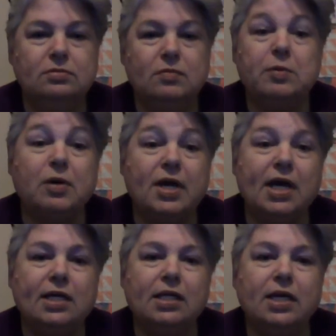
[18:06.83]
We were
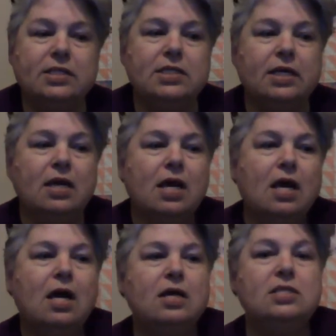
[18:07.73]
kind of lazy.
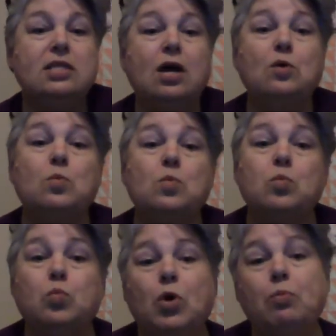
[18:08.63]
So
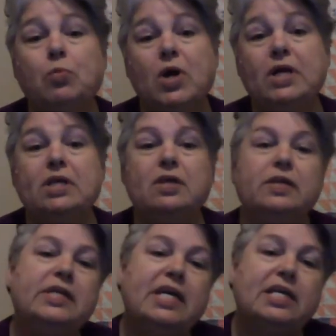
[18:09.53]
we're running through
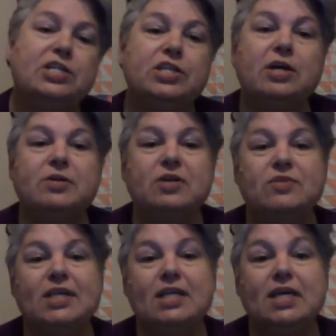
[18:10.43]
the ditch, and
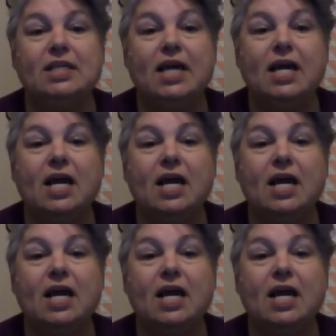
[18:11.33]
everything like that.